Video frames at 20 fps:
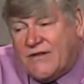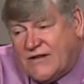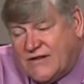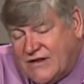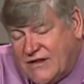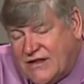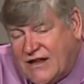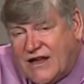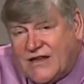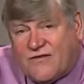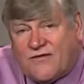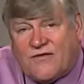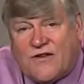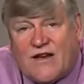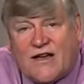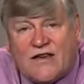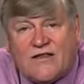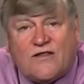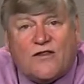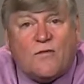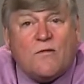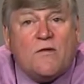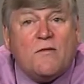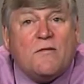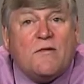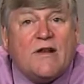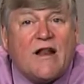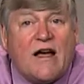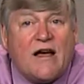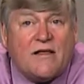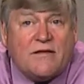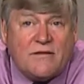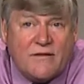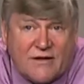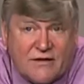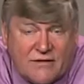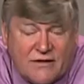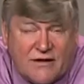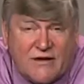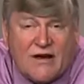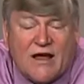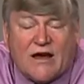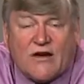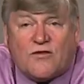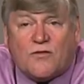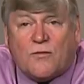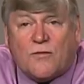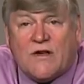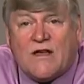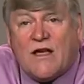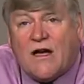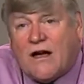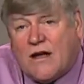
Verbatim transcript: I said, "That's fine." So we went out the next week.